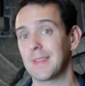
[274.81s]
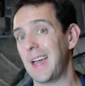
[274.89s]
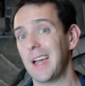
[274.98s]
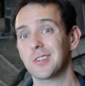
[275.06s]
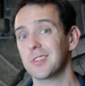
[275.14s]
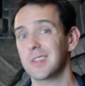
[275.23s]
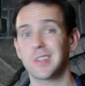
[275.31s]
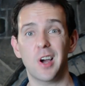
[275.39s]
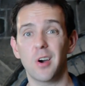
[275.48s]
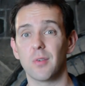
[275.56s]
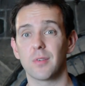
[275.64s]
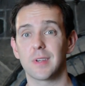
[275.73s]
Actually,
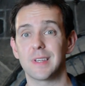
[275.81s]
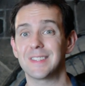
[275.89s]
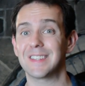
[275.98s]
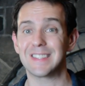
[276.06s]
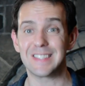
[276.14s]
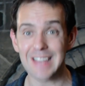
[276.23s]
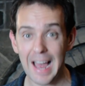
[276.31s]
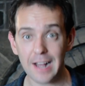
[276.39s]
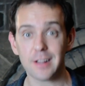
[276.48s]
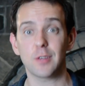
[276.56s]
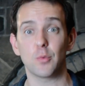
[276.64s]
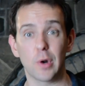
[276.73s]
no. He's
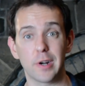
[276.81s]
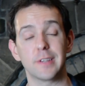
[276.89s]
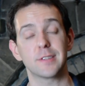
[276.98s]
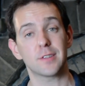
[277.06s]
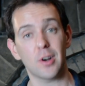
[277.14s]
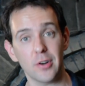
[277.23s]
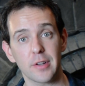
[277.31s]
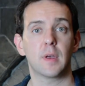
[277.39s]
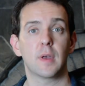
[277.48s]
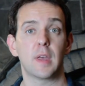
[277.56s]
exactly where he started.